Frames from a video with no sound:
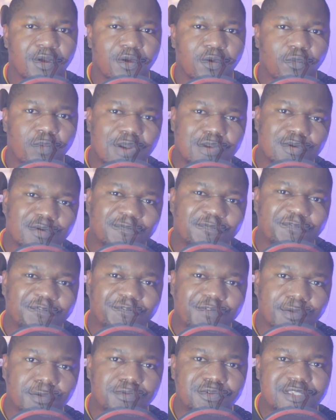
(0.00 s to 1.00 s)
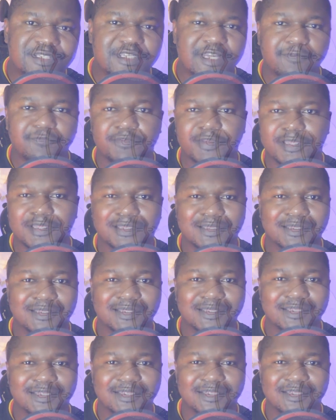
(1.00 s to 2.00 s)
What of field survey?
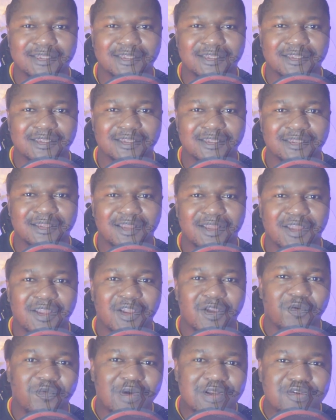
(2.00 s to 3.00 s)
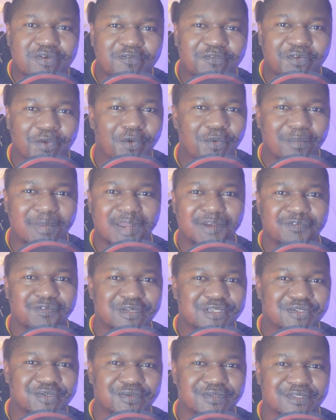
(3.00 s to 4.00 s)
What of human
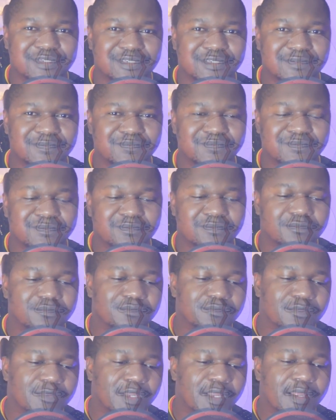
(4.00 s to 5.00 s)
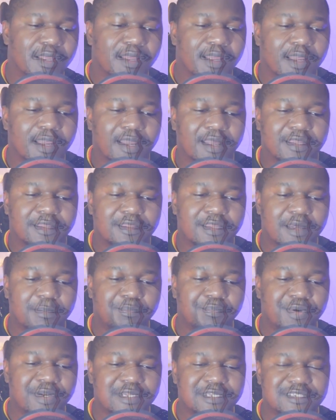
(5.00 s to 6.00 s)
resource?
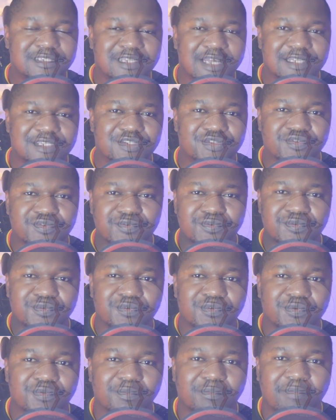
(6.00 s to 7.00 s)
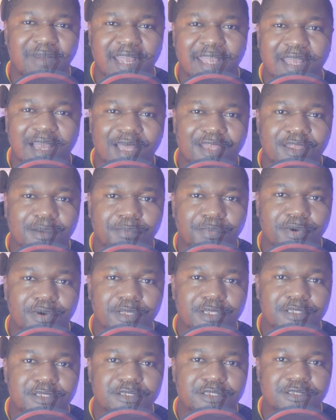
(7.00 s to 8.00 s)
That brings us to my other
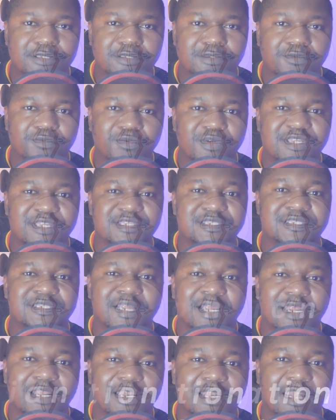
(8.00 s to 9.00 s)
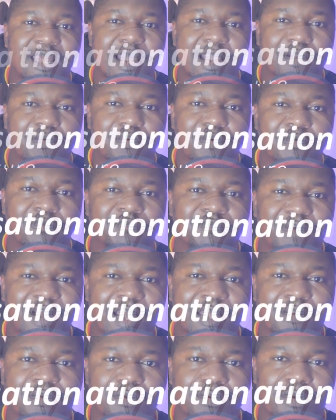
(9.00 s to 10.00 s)
point, which is lack of
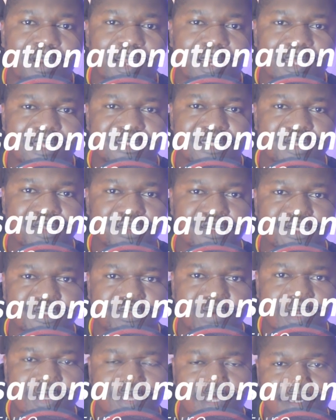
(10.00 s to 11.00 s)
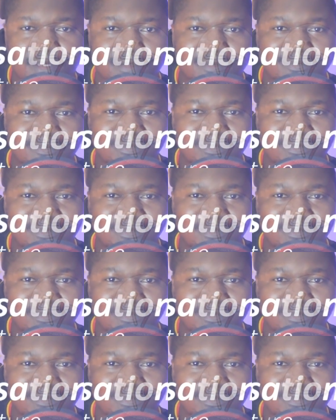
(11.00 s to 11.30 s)
an organization structure.